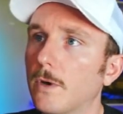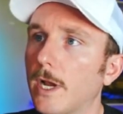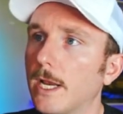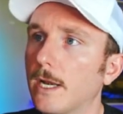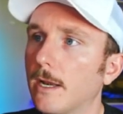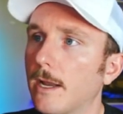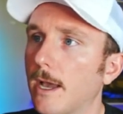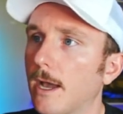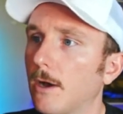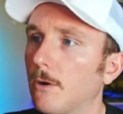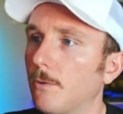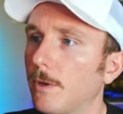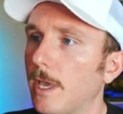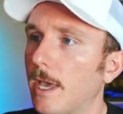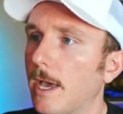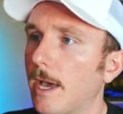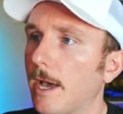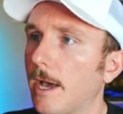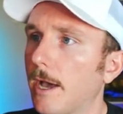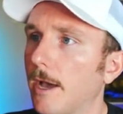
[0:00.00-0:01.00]
right now we
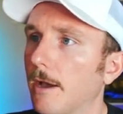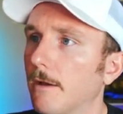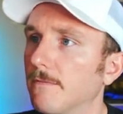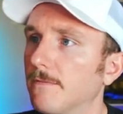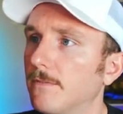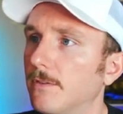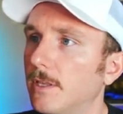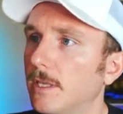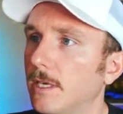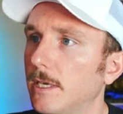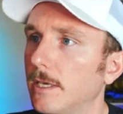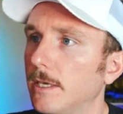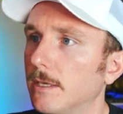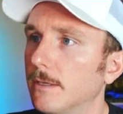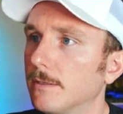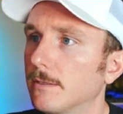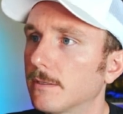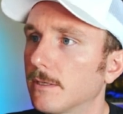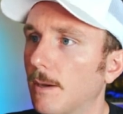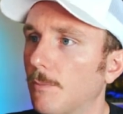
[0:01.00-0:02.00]
have
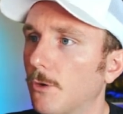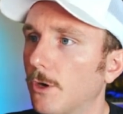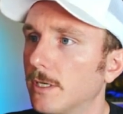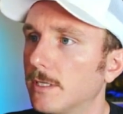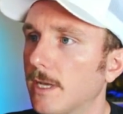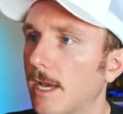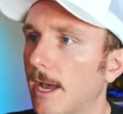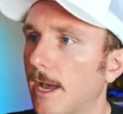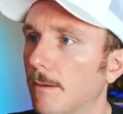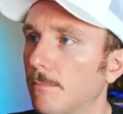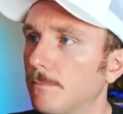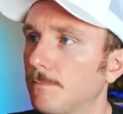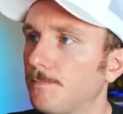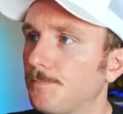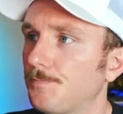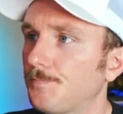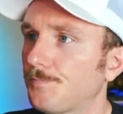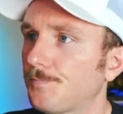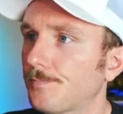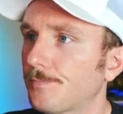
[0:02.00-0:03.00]
the summary tab,
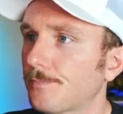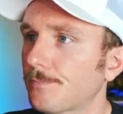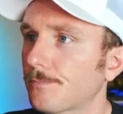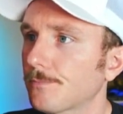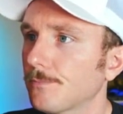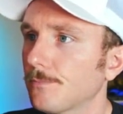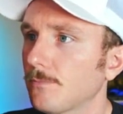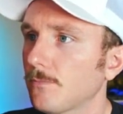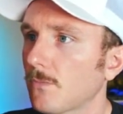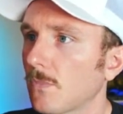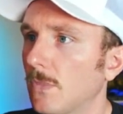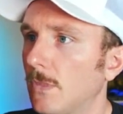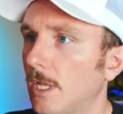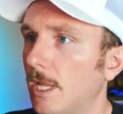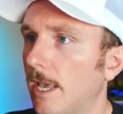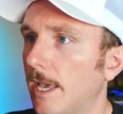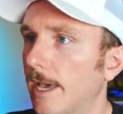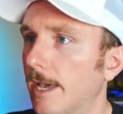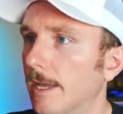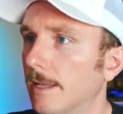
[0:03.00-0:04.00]

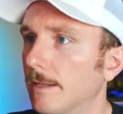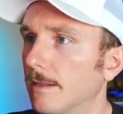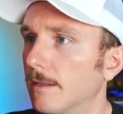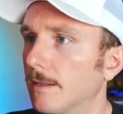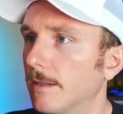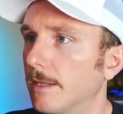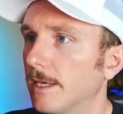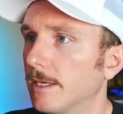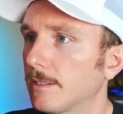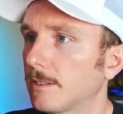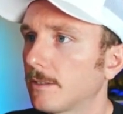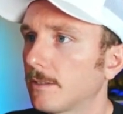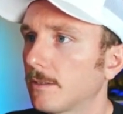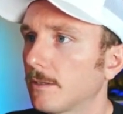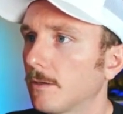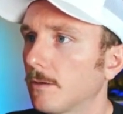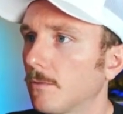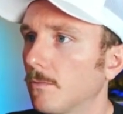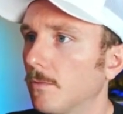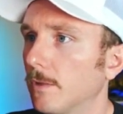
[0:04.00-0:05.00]
and this
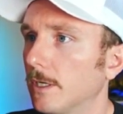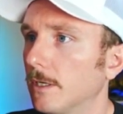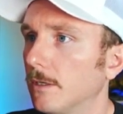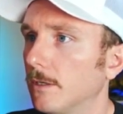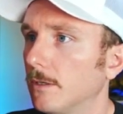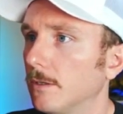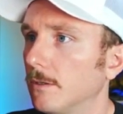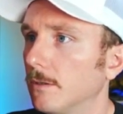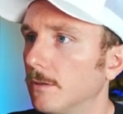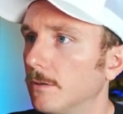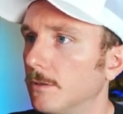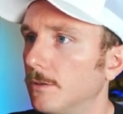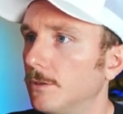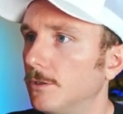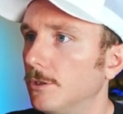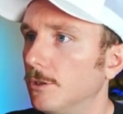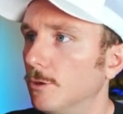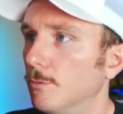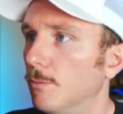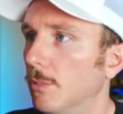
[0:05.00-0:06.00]
will
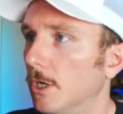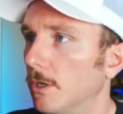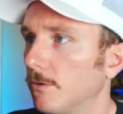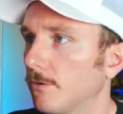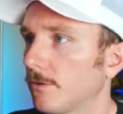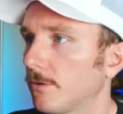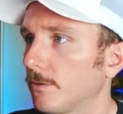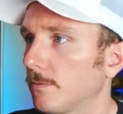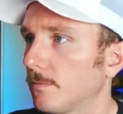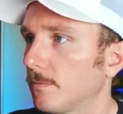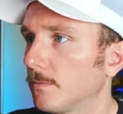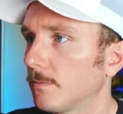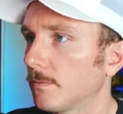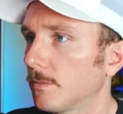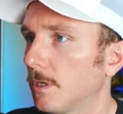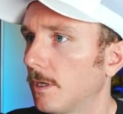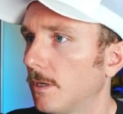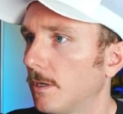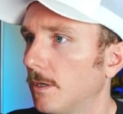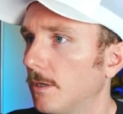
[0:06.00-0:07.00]
do both.
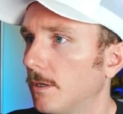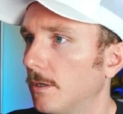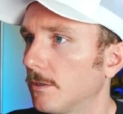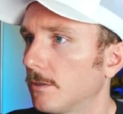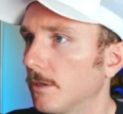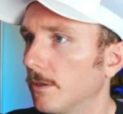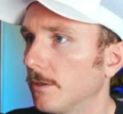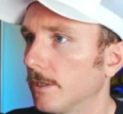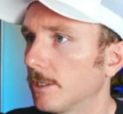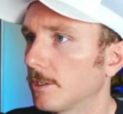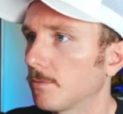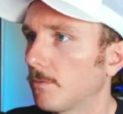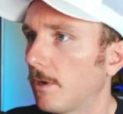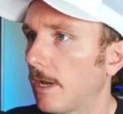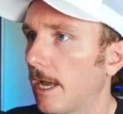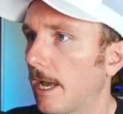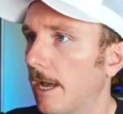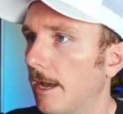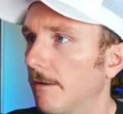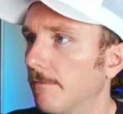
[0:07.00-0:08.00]
So this will
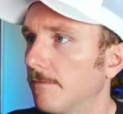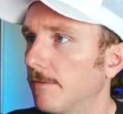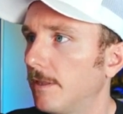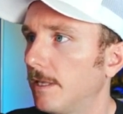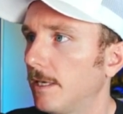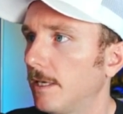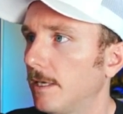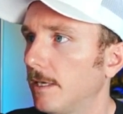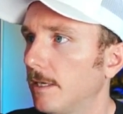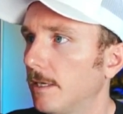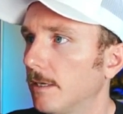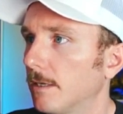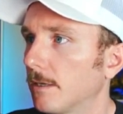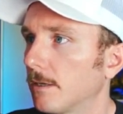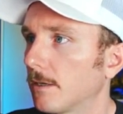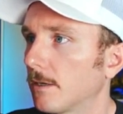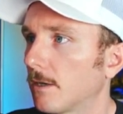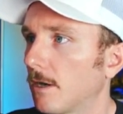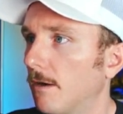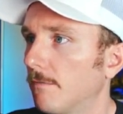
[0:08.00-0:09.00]
have the
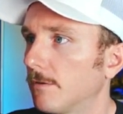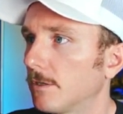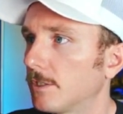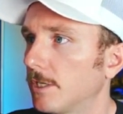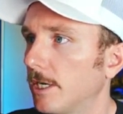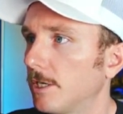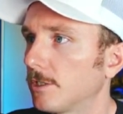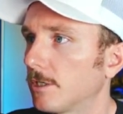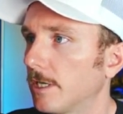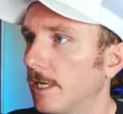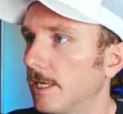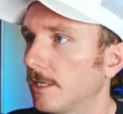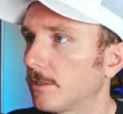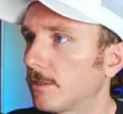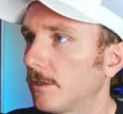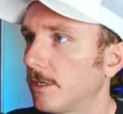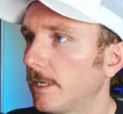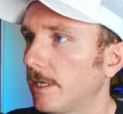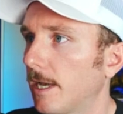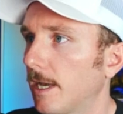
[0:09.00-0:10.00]
conversation
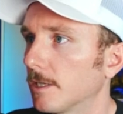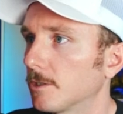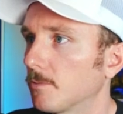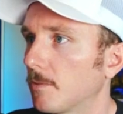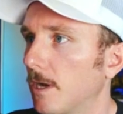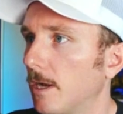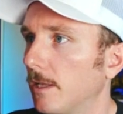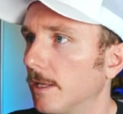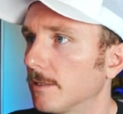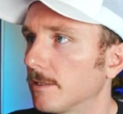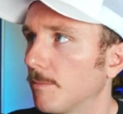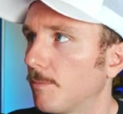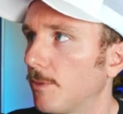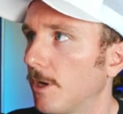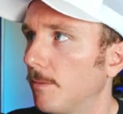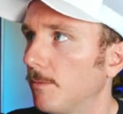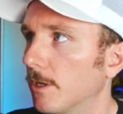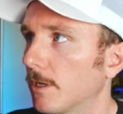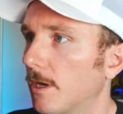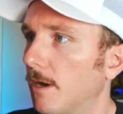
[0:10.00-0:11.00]
history as well as a
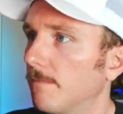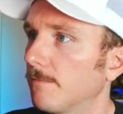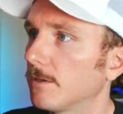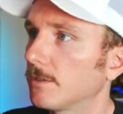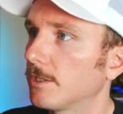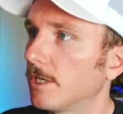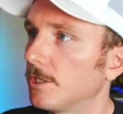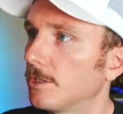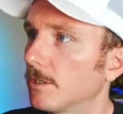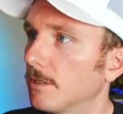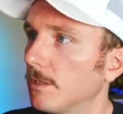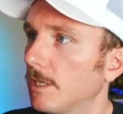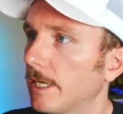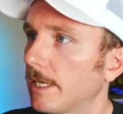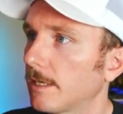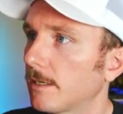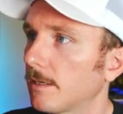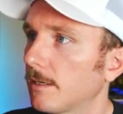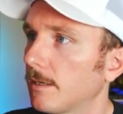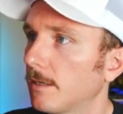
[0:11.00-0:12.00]
public conversation
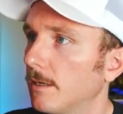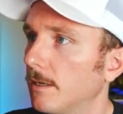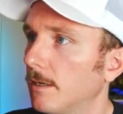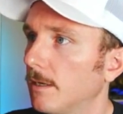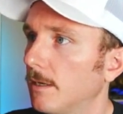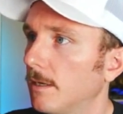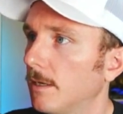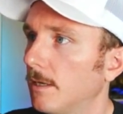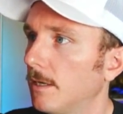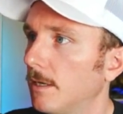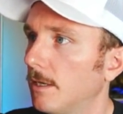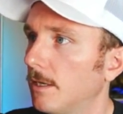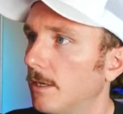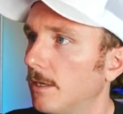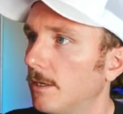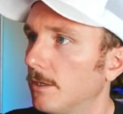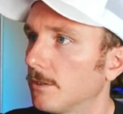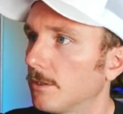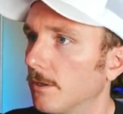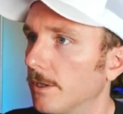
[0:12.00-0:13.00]
link.
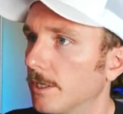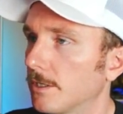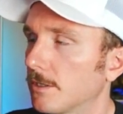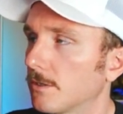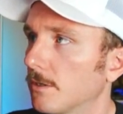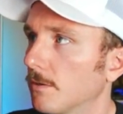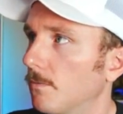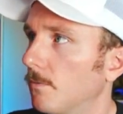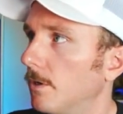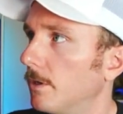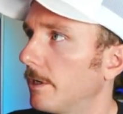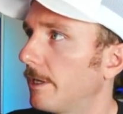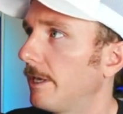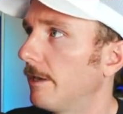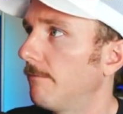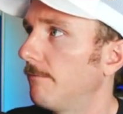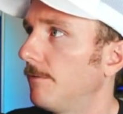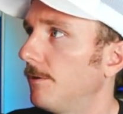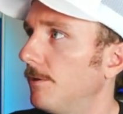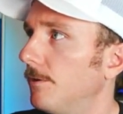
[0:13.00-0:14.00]
So this will
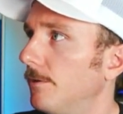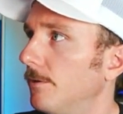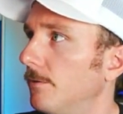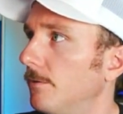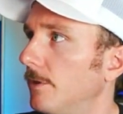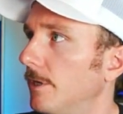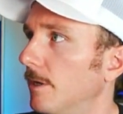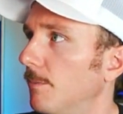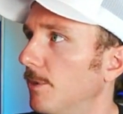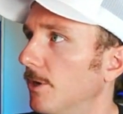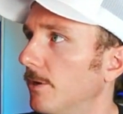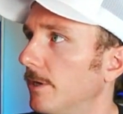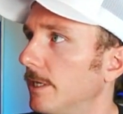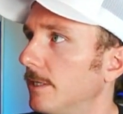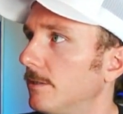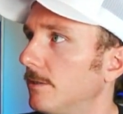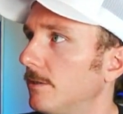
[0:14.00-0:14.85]
give you the ability